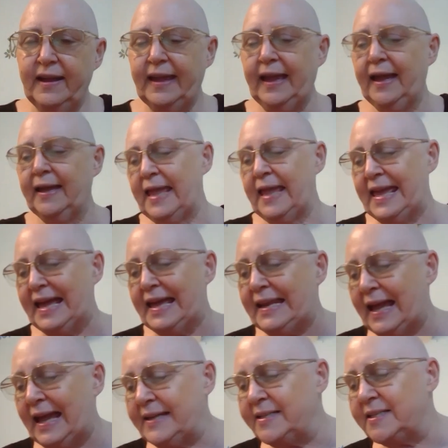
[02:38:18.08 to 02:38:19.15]
And in
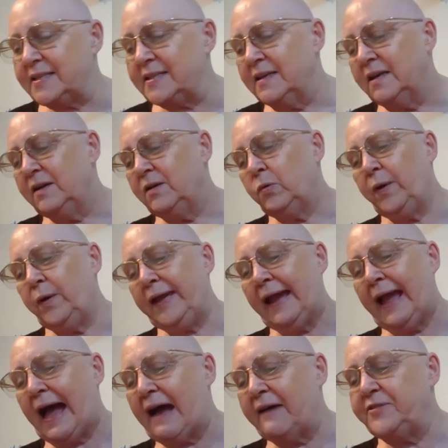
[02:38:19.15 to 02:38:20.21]
it, we
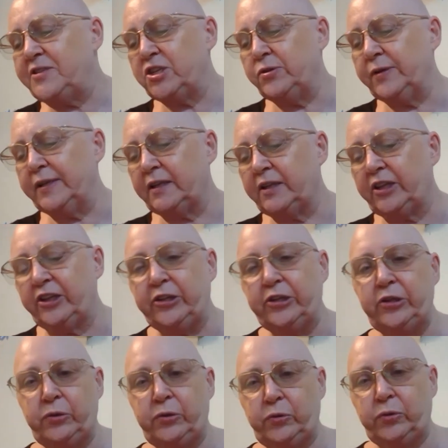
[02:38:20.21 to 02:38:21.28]
have to
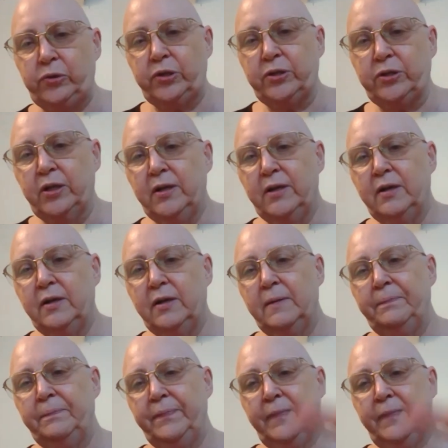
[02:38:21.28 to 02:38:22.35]
include
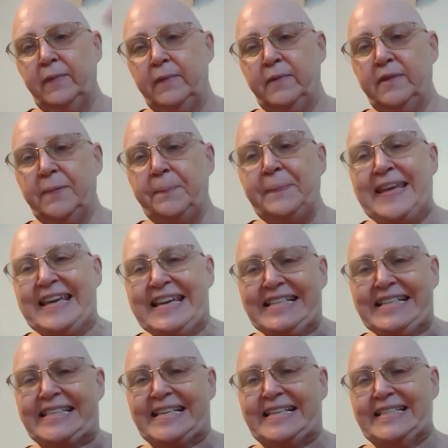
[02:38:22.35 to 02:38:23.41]
the
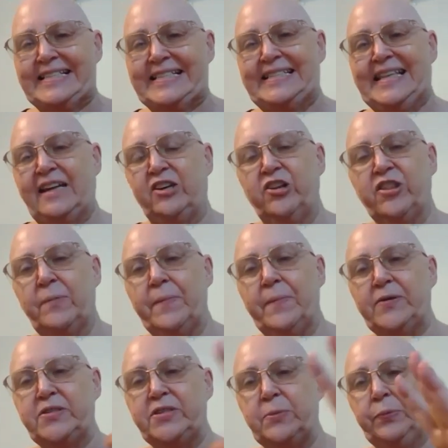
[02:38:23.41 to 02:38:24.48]
pieces that are the
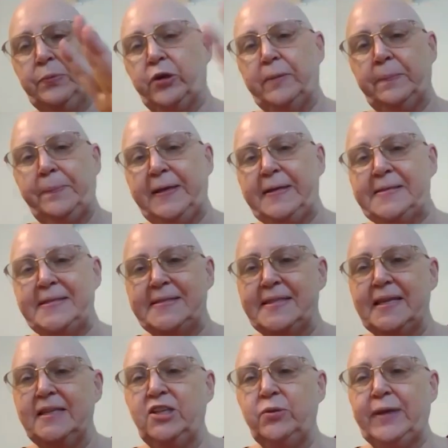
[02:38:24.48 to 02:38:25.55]
most important pieces
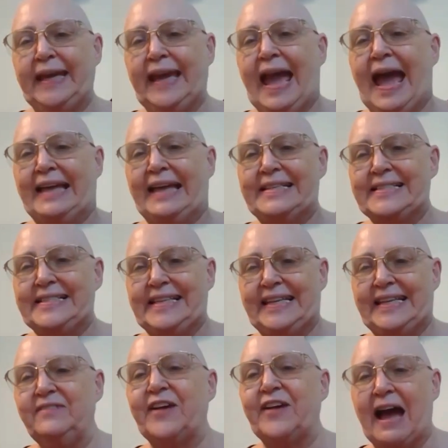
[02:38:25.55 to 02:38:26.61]
that you can't
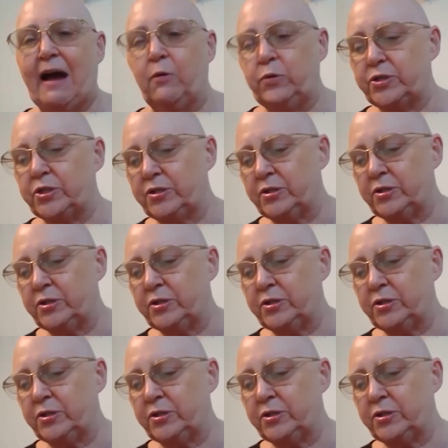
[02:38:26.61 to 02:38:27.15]
leave out.